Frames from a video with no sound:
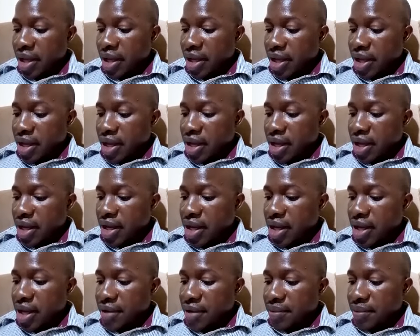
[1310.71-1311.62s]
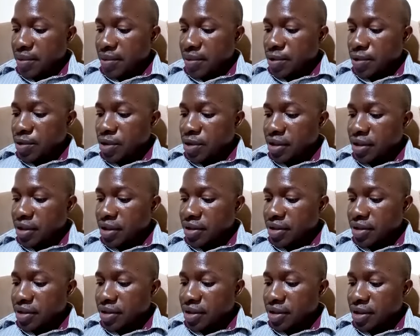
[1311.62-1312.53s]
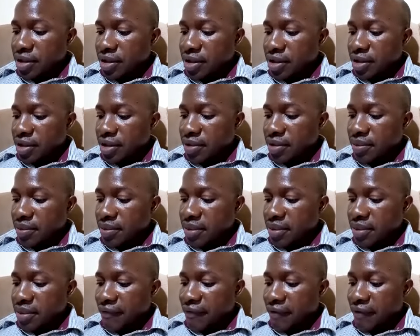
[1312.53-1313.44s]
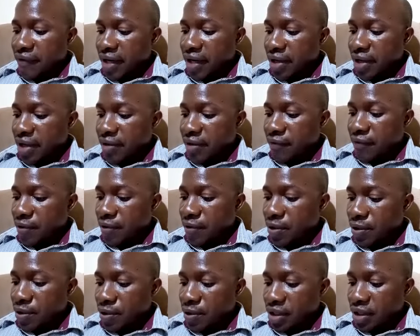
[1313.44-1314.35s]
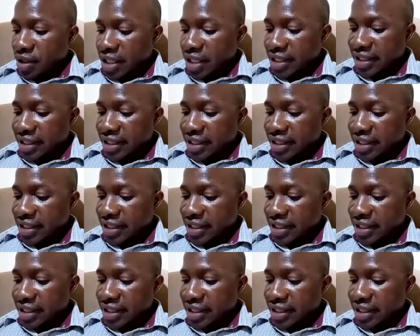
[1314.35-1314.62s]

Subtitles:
Do not be afraid of cold water.